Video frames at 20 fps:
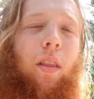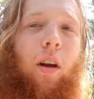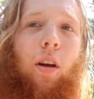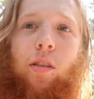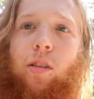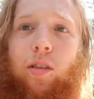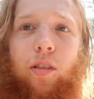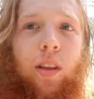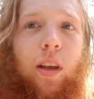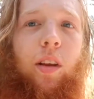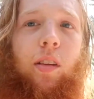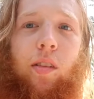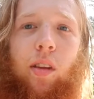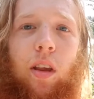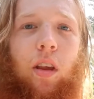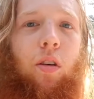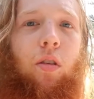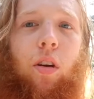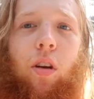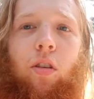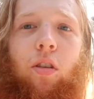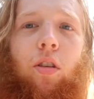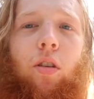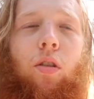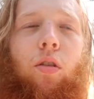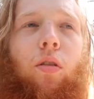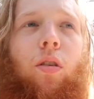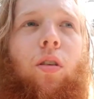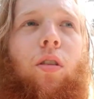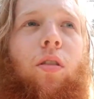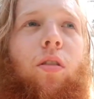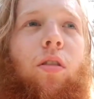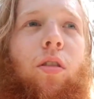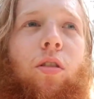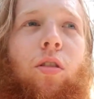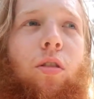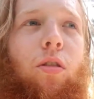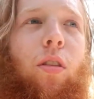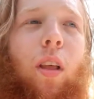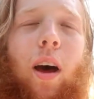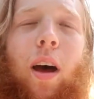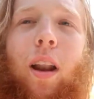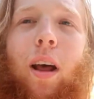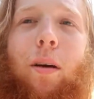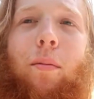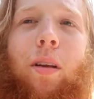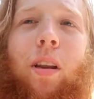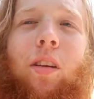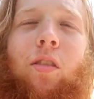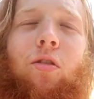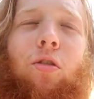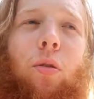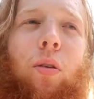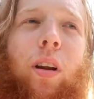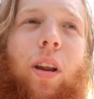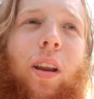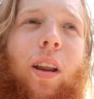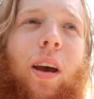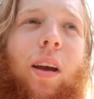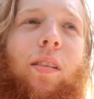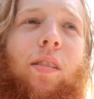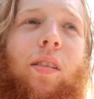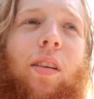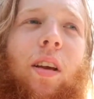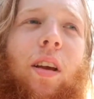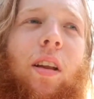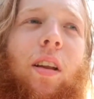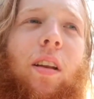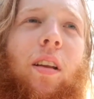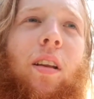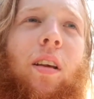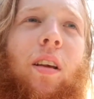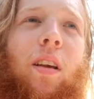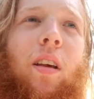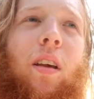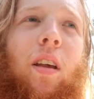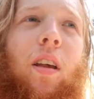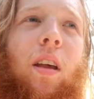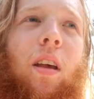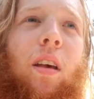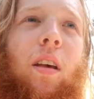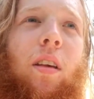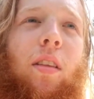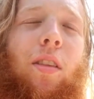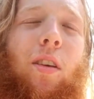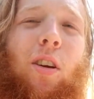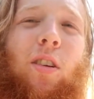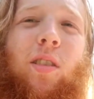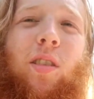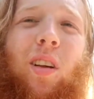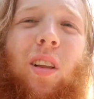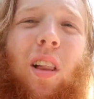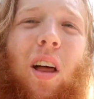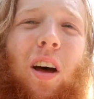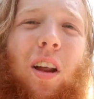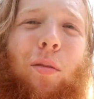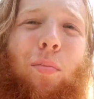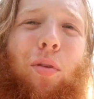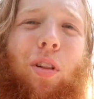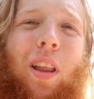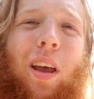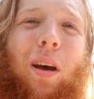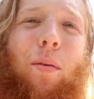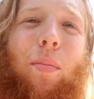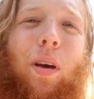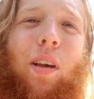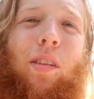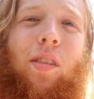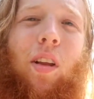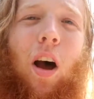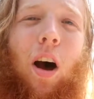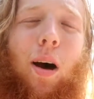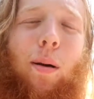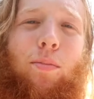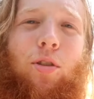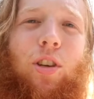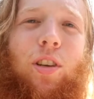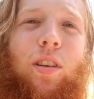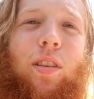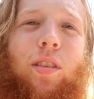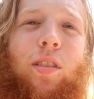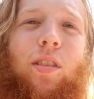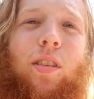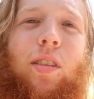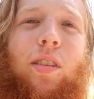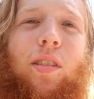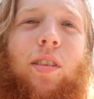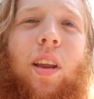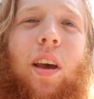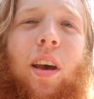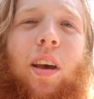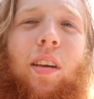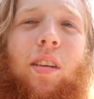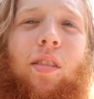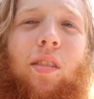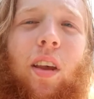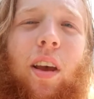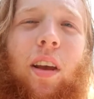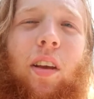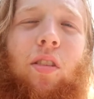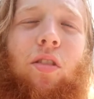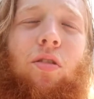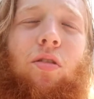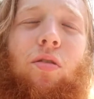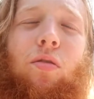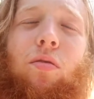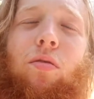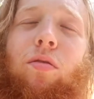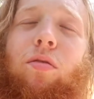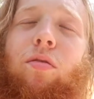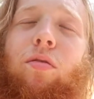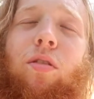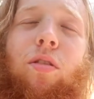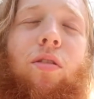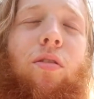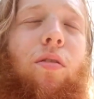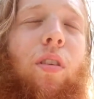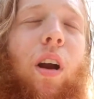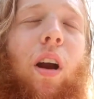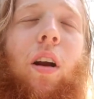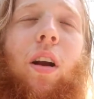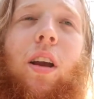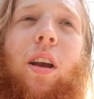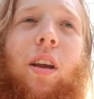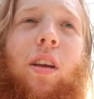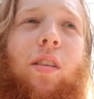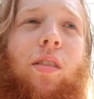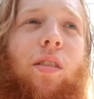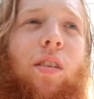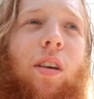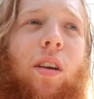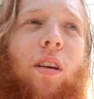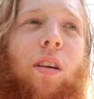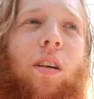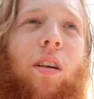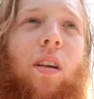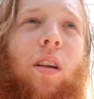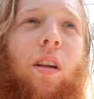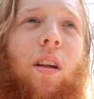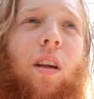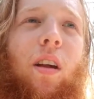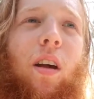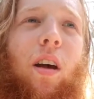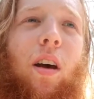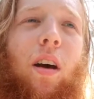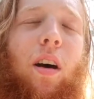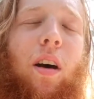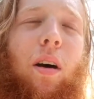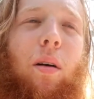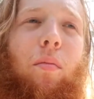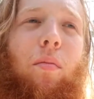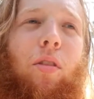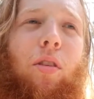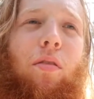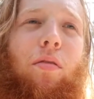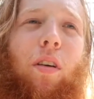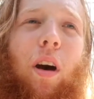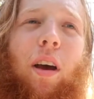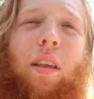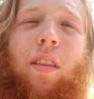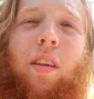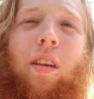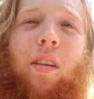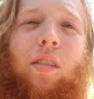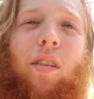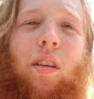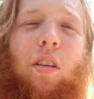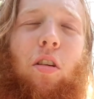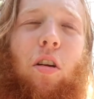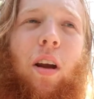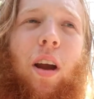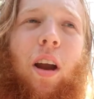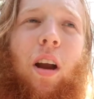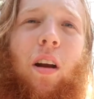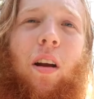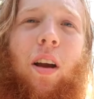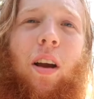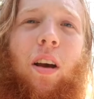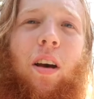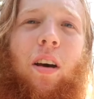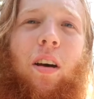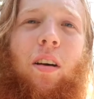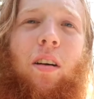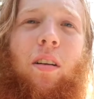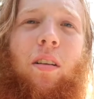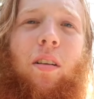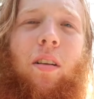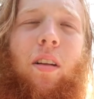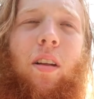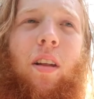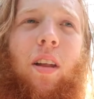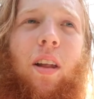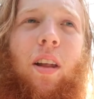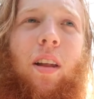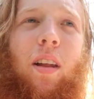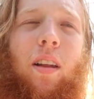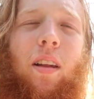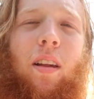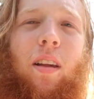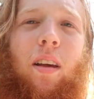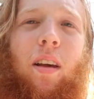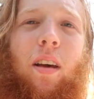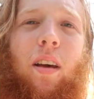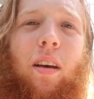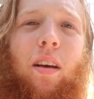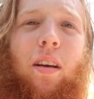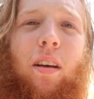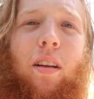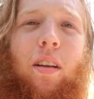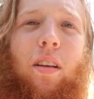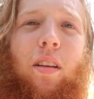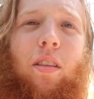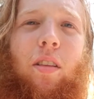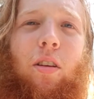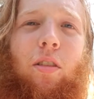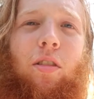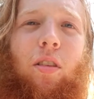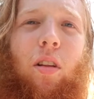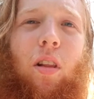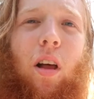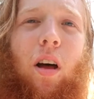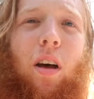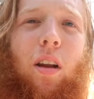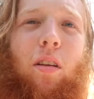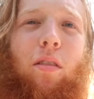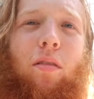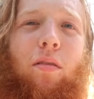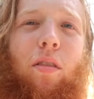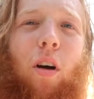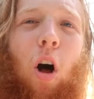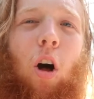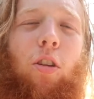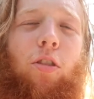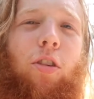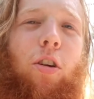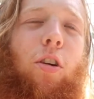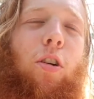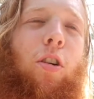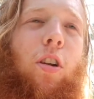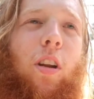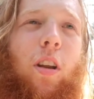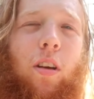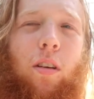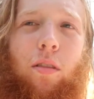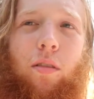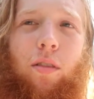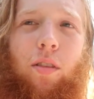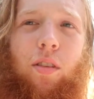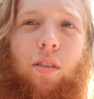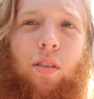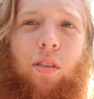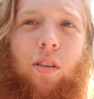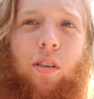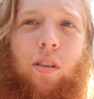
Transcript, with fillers: there's things that you can do to do that. I mean, it's 2019. There's a lot of plant-based options these days. Like it's it's very easy um, to find these in your area, and there's a lot of alternatives